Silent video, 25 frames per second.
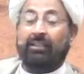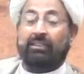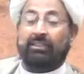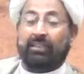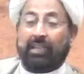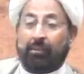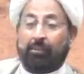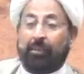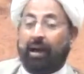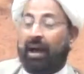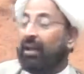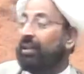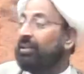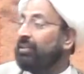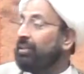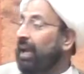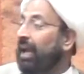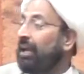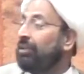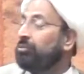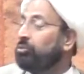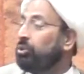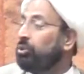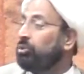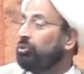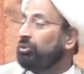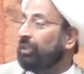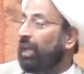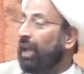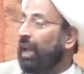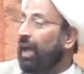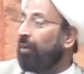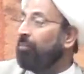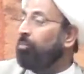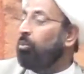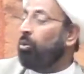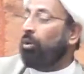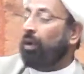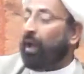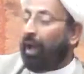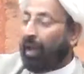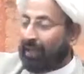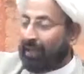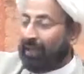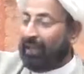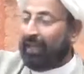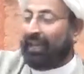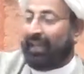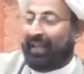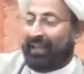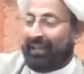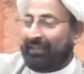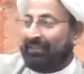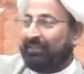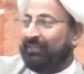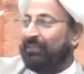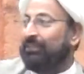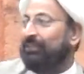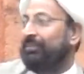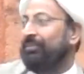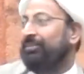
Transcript: Salman is also Salamullah alayh.